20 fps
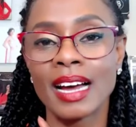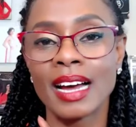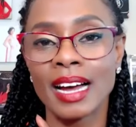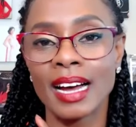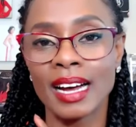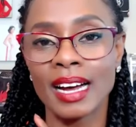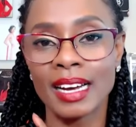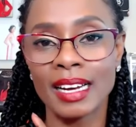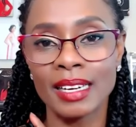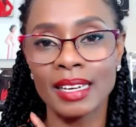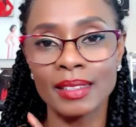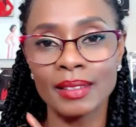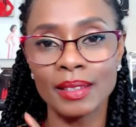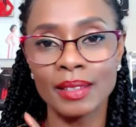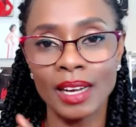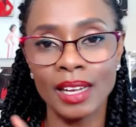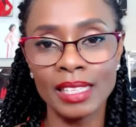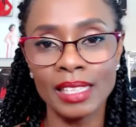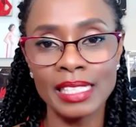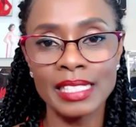
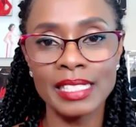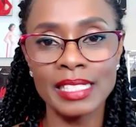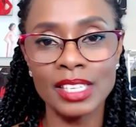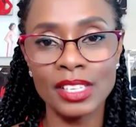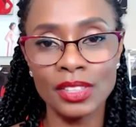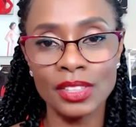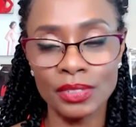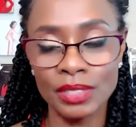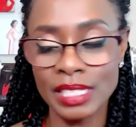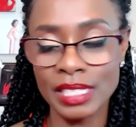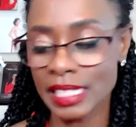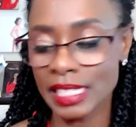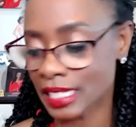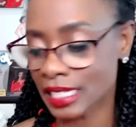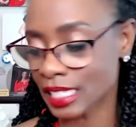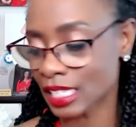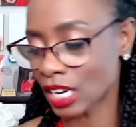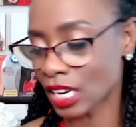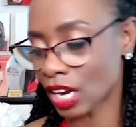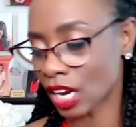
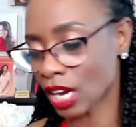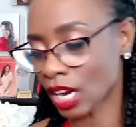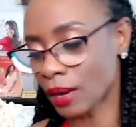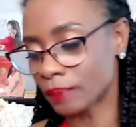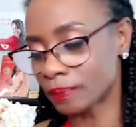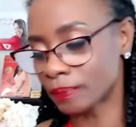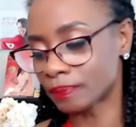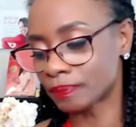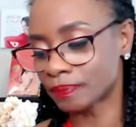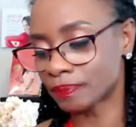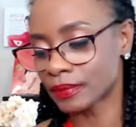alicia360.com.